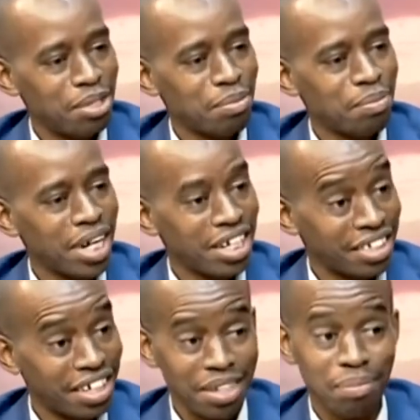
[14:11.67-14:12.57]
into
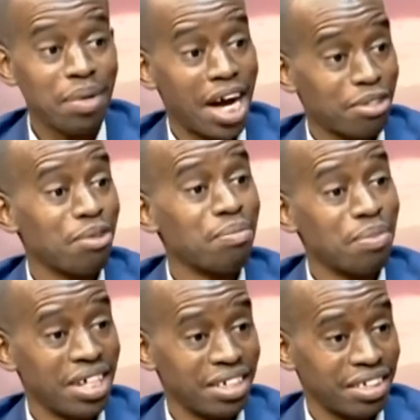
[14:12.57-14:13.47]
place and impact on
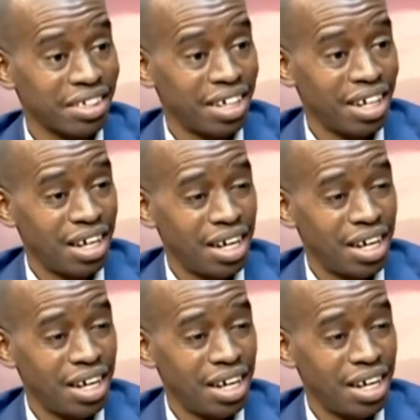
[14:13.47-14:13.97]
peace.